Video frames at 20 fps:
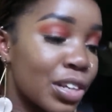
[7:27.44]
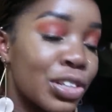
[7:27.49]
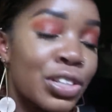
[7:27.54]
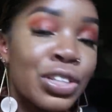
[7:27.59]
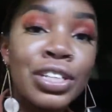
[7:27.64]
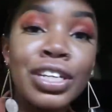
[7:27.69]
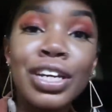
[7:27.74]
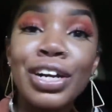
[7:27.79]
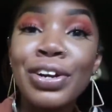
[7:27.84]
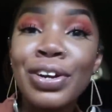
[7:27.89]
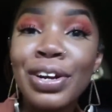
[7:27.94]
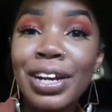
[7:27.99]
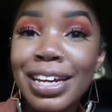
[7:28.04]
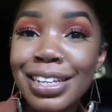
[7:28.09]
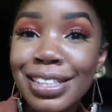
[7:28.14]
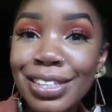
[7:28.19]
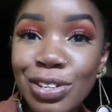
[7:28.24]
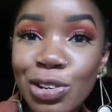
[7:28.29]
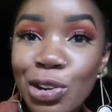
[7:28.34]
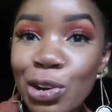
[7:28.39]
she
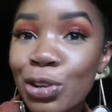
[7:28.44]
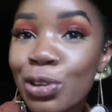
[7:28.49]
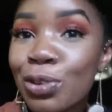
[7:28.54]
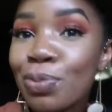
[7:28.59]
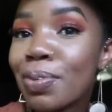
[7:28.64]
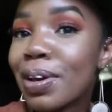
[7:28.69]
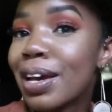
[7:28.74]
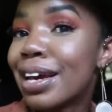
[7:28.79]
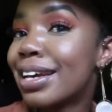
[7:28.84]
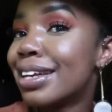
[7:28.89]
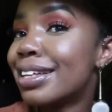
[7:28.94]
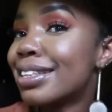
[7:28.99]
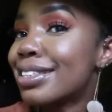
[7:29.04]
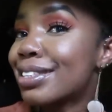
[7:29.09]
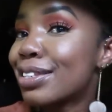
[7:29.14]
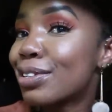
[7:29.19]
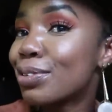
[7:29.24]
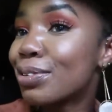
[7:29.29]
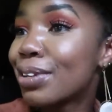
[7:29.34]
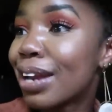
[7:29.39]
creates
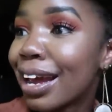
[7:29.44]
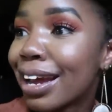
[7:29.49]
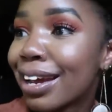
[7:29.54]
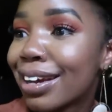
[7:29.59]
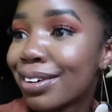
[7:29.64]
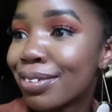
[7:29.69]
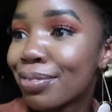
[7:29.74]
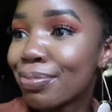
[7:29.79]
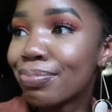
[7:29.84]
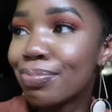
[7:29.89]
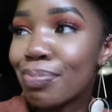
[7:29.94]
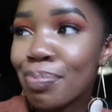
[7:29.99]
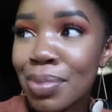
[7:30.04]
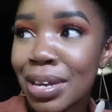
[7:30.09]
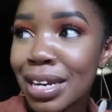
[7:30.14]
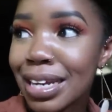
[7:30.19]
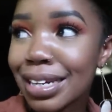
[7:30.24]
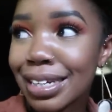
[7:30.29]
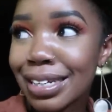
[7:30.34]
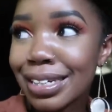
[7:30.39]
documents, like
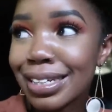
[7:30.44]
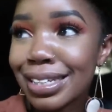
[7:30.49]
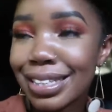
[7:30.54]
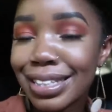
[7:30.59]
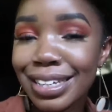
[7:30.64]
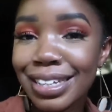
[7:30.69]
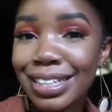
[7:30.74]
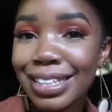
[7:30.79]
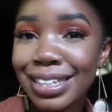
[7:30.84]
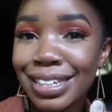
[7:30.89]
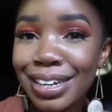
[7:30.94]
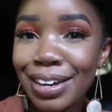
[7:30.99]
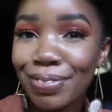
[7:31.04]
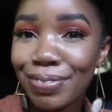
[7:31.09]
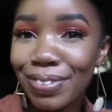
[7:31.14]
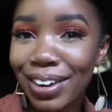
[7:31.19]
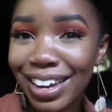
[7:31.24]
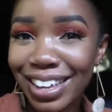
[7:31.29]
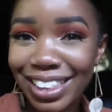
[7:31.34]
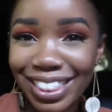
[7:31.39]
minutes and
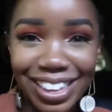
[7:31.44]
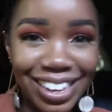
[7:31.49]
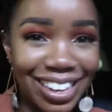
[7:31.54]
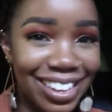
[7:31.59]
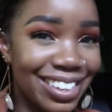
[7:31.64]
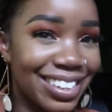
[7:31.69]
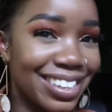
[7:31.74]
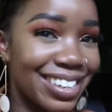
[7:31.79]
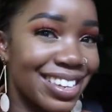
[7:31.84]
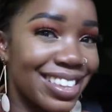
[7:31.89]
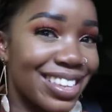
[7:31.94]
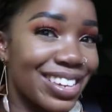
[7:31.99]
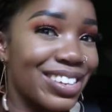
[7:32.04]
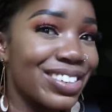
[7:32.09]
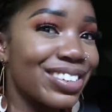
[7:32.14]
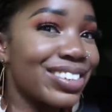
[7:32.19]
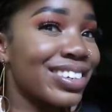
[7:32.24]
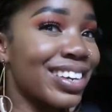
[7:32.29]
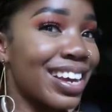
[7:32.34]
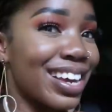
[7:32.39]
stuff like that, and
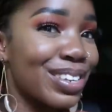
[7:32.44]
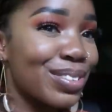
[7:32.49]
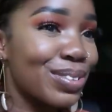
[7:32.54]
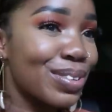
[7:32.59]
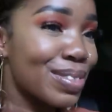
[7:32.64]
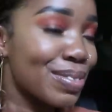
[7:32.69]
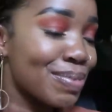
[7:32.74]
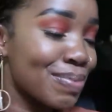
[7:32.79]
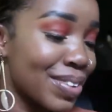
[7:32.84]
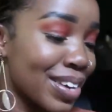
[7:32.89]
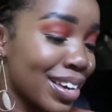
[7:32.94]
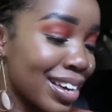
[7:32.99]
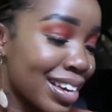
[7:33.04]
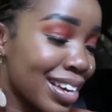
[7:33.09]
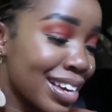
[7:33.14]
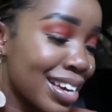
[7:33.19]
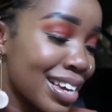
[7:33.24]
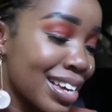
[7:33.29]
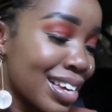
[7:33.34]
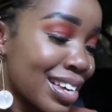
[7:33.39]
then shares with me.
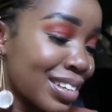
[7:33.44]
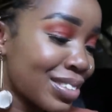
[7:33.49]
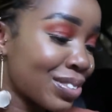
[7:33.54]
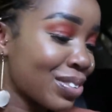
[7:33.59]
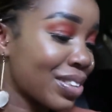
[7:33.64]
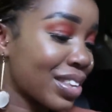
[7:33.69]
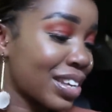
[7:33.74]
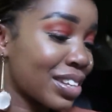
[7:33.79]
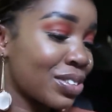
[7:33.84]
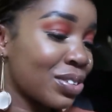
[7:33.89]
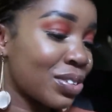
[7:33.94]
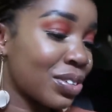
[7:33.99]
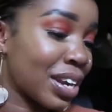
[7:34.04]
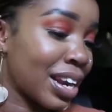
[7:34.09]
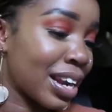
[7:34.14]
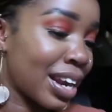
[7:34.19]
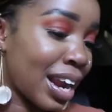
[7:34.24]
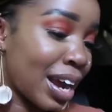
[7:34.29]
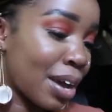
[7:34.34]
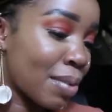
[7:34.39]
So that's
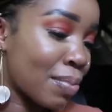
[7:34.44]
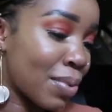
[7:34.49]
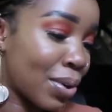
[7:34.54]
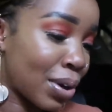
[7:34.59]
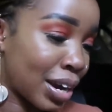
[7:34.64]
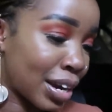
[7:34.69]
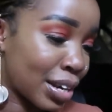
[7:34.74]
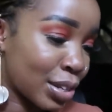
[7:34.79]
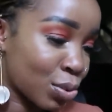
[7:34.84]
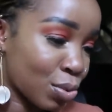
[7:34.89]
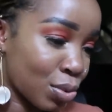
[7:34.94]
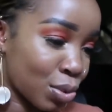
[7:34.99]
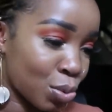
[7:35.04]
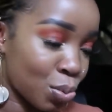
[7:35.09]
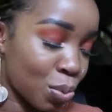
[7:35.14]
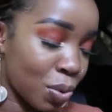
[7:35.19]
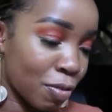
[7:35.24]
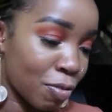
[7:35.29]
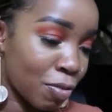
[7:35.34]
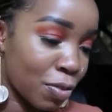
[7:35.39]
usually like more or less
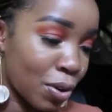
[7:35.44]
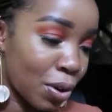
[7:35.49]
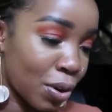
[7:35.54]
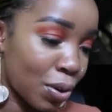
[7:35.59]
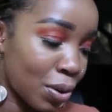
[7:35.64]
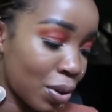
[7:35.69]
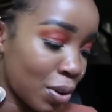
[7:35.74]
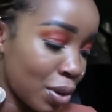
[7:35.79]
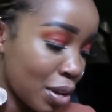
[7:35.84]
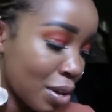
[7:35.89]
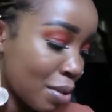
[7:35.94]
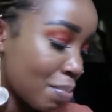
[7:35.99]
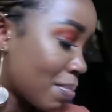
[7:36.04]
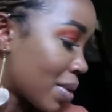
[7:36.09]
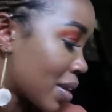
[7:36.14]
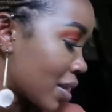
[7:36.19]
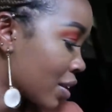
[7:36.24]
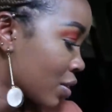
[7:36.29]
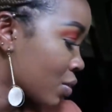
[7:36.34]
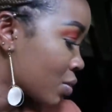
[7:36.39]
what we follow.
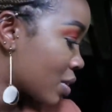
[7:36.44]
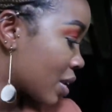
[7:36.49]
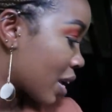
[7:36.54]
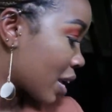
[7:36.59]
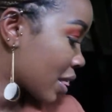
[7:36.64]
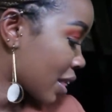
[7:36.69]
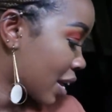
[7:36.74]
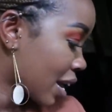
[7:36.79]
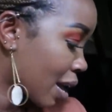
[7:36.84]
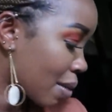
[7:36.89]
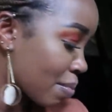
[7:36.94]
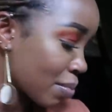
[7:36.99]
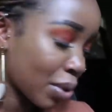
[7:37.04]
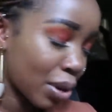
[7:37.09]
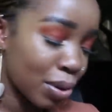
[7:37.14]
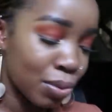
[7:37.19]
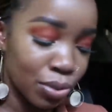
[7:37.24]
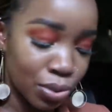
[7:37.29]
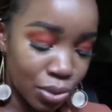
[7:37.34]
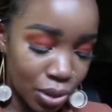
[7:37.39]
But then today, I think I'm the
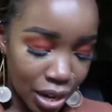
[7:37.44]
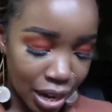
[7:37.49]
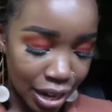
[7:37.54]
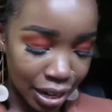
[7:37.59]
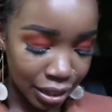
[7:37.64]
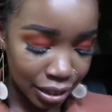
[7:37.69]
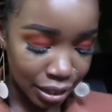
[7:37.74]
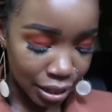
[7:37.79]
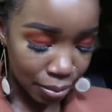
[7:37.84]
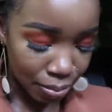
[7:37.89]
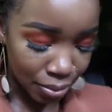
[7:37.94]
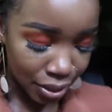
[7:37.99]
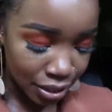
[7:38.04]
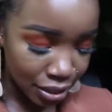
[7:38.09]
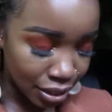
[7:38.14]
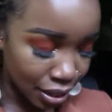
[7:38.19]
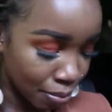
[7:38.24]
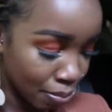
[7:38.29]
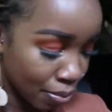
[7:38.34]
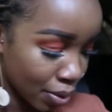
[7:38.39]
one who's gonna lead the
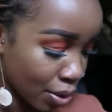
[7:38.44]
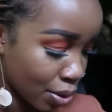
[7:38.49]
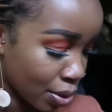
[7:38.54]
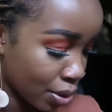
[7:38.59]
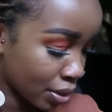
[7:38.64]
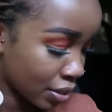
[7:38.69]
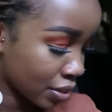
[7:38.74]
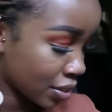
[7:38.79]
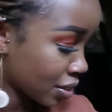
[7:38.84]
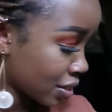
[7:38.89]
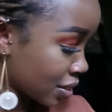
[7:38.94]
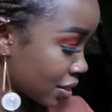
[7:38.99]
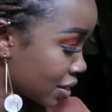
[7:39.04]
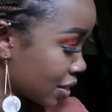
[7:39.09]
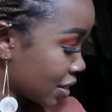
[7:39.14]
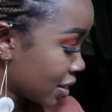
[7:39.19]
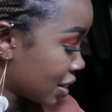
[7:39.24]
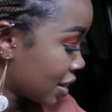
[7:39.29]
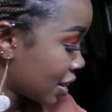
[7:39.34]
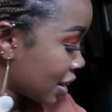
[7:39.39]
meeting because
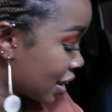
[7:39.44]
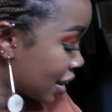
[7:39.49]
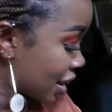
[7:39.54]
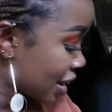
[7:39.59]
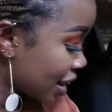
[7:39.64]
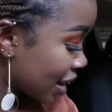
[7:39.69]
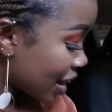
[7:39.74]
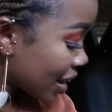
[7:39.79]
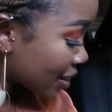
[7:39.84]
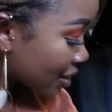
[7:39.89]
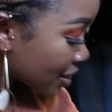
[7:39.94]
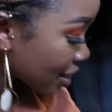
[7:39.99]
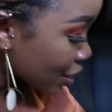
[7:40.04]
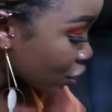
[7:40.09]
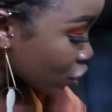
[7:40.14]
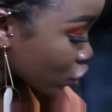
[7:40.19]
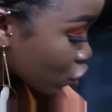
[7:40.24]
it's a